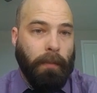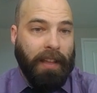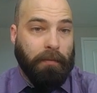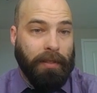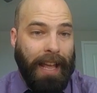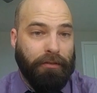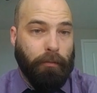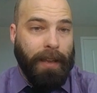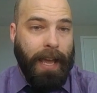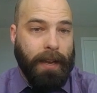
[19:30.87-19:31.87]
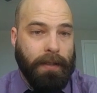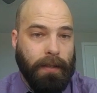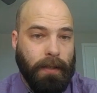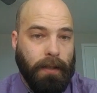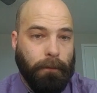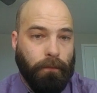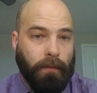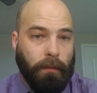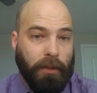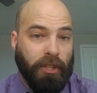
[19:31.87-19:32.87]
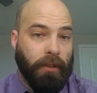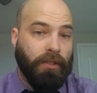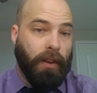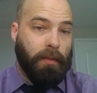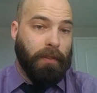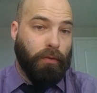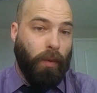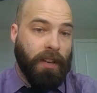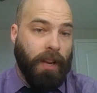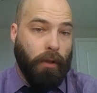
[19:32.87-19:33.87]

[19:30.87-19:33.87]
Pass Blasphemy Act. Missionary strength +1,